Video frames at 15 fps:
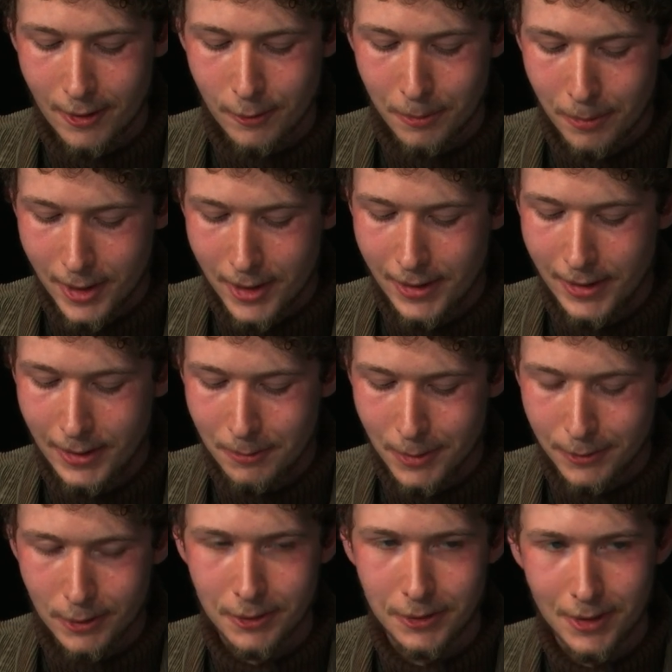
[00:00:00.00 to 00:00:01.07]
of breaking
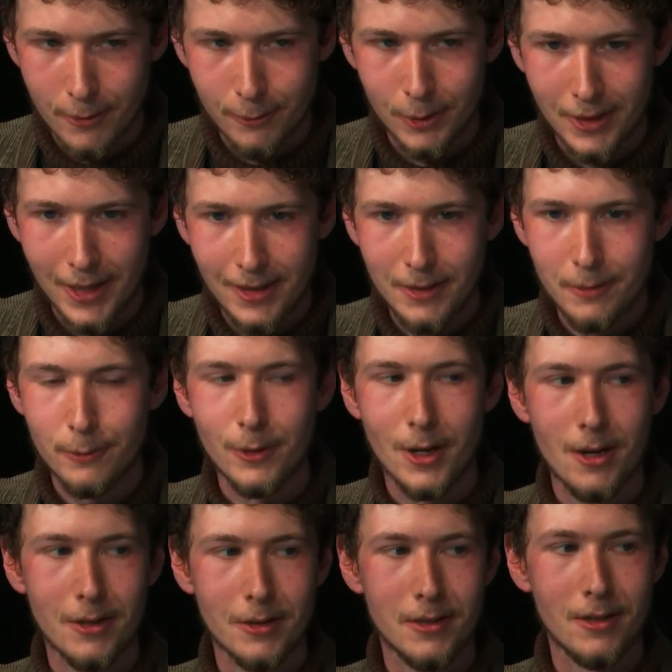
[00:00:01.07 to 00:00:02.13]
with the suffocating
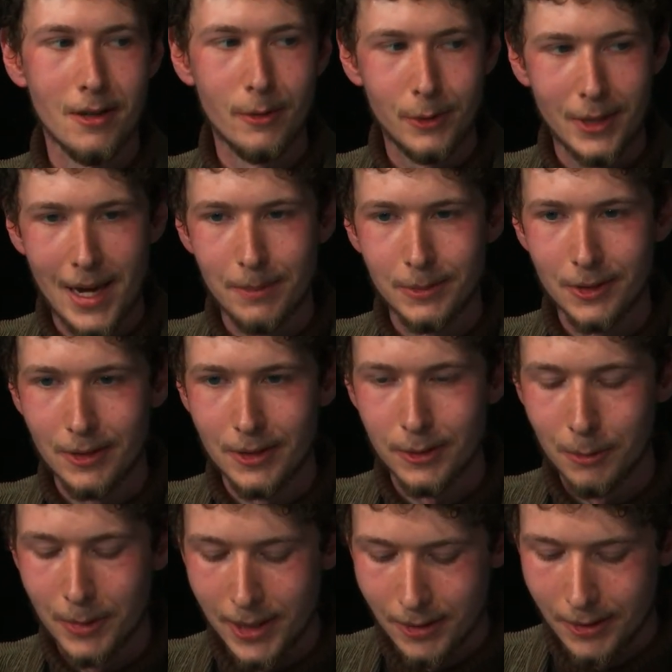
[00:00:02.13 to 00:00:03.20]
fog of
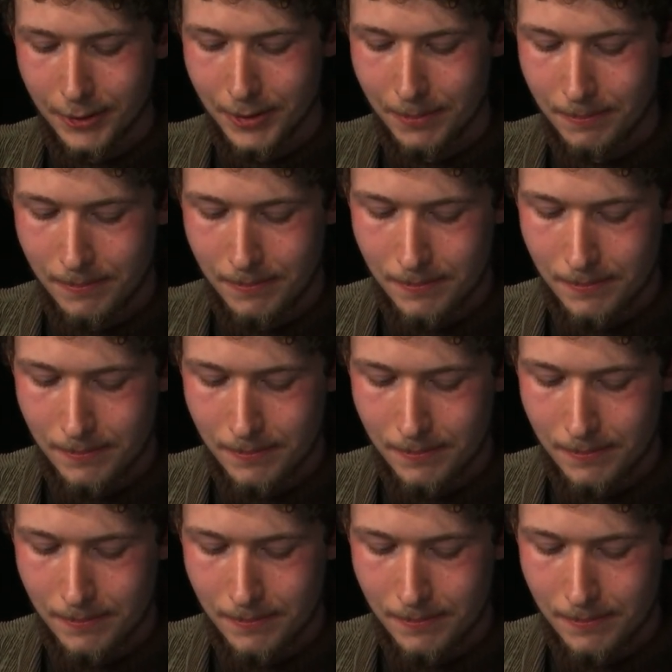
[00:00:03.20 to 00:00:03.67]
capitalist realism.